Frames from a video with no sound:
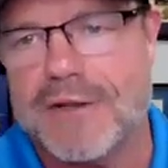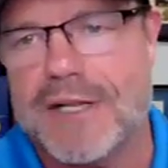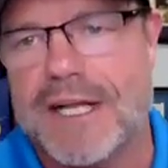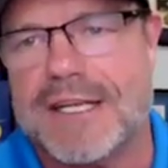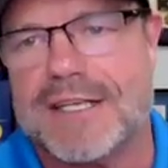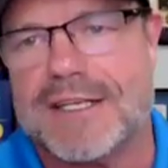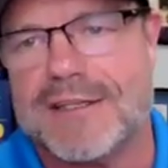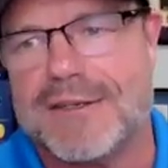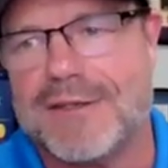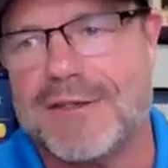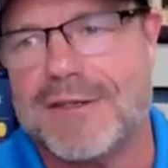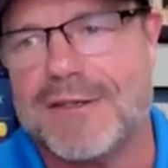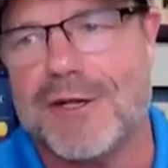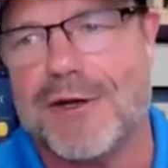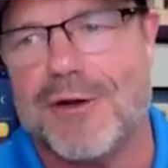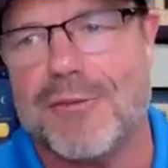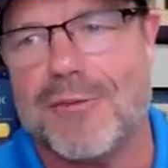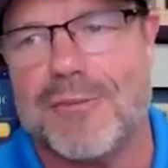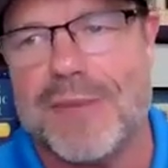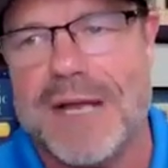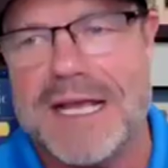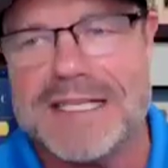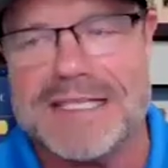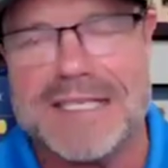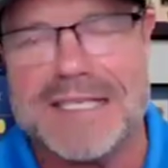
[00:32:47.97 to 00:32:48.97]
like,
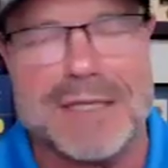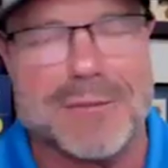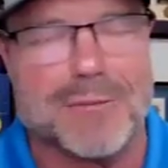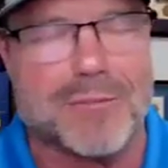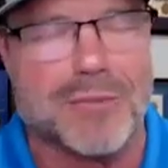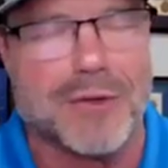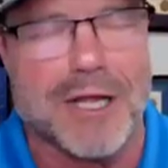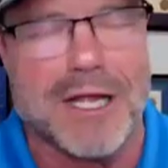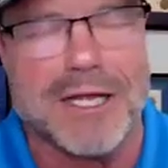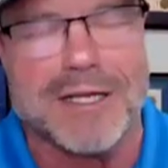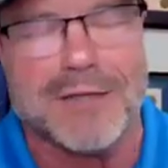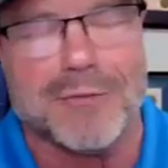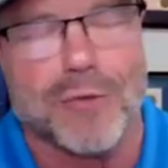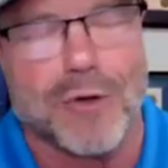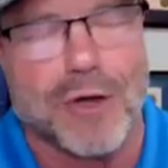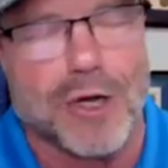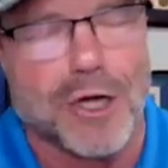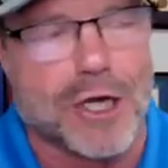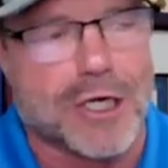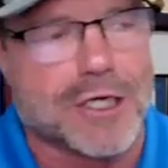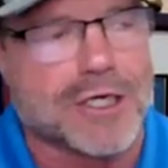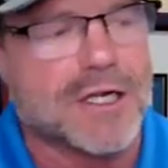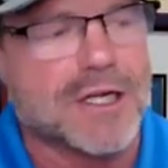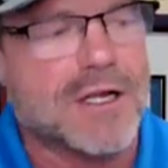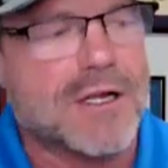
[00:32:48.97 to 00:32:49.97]
basic blood
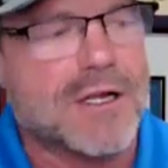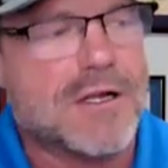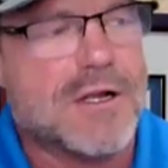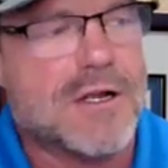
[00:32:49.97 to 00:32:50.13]
work.